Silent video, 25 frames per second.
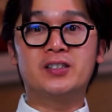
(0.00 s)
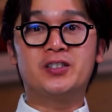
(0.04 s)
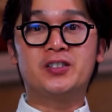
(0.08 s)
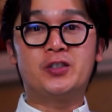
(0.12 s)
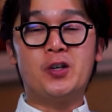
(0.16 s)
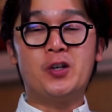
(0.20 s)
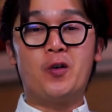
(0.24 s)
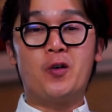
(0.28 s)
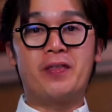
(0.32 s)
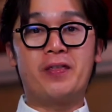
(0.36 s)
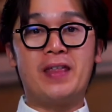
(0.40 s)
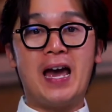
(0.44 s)

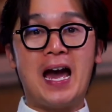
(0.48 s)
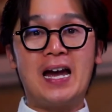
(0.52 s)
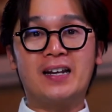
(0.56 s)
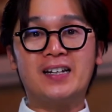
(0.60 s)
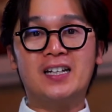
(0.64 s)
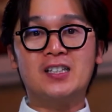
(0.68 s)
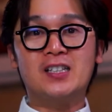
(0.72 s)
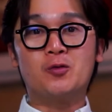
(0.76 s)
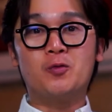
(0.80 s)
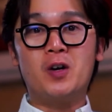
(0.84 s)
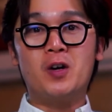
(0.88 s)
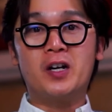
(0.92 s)
So that
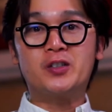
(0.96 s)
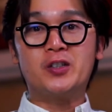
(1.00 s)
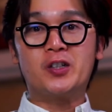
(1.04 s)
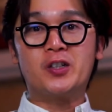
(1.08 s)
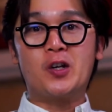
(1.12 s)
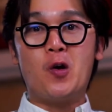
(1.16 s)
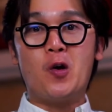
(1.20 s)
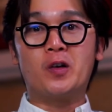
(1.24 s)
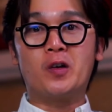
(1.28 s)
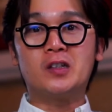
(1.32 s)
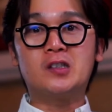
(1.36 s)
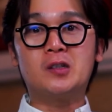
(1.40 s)
is what you're
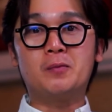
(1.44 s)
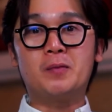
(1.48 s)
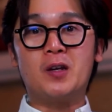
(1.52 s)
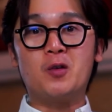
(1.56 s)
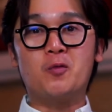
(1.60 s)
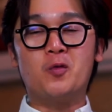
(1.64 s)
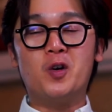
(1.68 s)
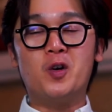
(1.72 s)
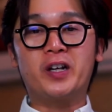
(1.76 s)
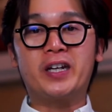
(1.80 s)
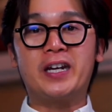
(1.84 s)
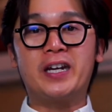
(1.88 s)
going to be
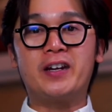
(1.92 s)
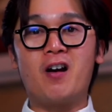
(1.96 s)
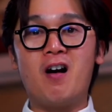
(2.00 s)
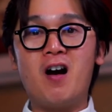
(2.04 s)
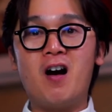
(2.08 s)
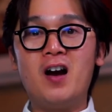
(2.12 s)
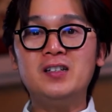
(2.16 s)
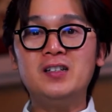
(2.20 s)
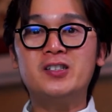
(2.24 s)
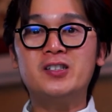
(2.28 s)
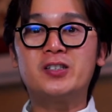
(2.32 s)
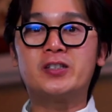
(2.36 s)
working
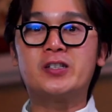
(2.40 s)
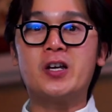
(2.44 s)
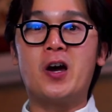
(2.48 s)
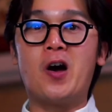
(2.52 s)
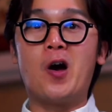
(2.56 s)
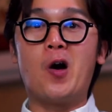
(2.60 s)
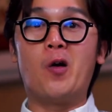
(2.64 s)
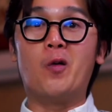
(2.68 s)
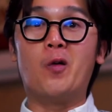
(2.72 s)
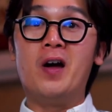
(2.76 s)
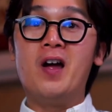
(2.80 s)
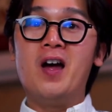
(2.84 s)
on.
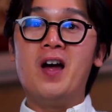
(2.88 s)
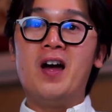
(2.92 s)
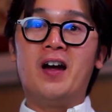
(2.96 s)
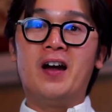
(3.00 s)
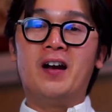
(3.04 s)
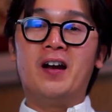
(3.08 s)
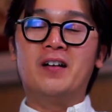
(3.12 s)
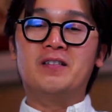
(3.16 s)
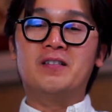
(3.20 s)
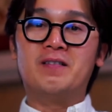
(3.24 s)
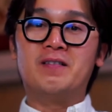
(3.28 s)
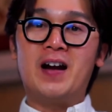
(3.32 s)
So
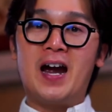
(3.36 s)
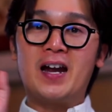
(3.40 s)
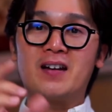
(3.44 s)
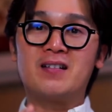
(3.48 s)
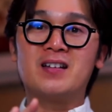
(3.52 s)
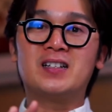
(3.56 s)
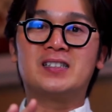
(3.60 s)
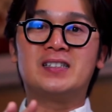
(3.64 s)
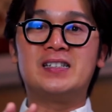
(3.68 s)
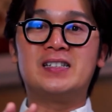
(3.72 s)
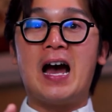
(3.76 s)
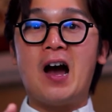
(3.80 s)
write
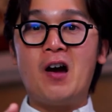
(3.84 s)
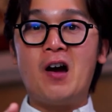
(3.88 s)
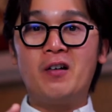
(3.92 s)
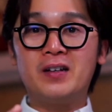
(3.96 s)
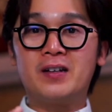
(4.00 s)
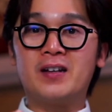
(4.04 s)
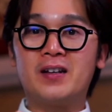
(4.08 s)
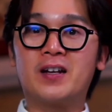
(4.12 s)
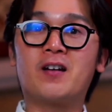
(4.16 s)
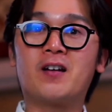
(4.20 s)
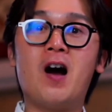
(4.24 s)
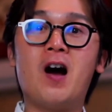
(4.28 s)
this down
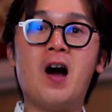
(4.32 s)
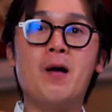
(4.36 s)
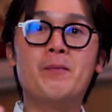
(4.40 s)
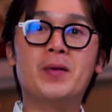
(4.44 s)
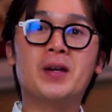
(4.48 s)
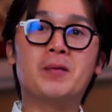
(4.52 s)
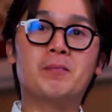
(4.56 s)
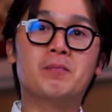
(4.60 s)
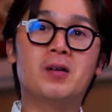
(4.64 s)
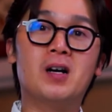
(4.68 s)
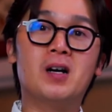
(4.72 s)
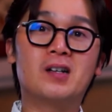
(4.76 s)
in the
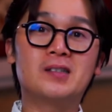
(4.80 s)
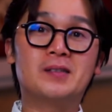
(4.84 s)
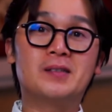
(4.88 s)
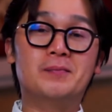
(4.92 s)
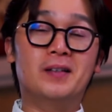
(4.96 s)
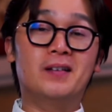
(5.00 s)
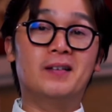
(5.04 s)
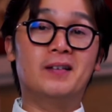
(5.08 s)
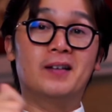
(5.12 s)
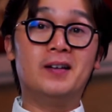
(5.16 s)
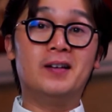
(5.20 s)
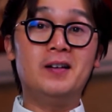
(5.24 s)
comment box
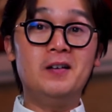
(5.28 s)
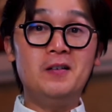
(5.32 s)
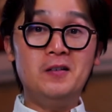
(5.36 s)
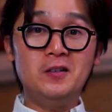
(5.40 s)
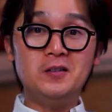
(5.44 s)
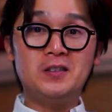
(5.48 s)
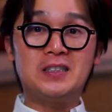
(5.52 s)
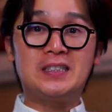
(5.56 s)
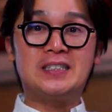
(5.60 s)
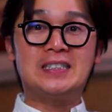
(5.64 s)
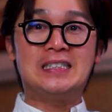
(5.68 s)
below.